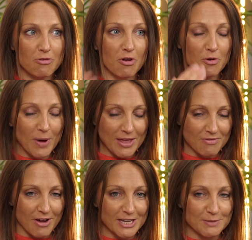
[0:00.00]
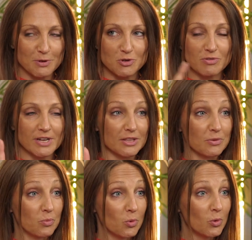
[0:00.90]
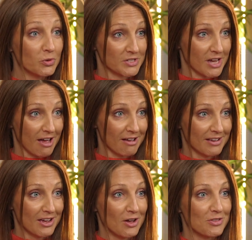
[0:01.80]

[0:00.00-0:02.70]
throw away the rice, but drink the water,